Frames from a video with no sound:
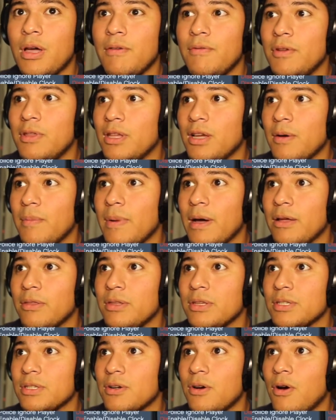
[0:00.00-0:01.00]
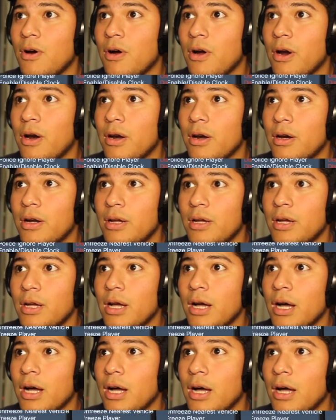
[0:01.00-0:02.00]
everything about this car.
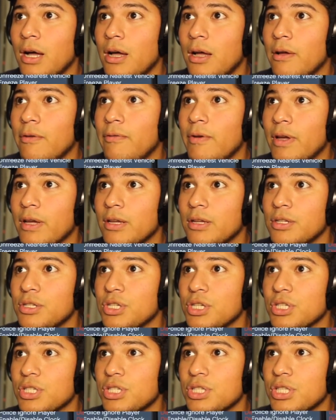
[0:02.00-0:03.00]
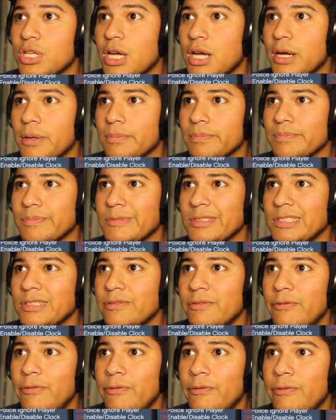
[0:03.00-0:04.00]
Uh, if I could just um,
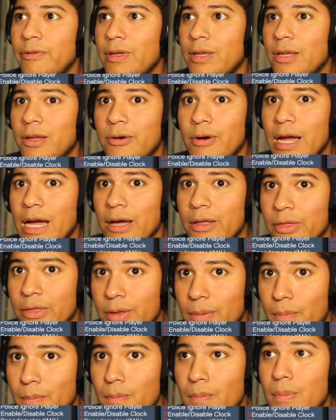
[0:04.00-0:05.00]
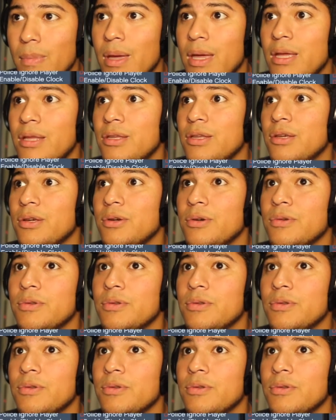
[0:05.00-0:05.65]
figure out the menu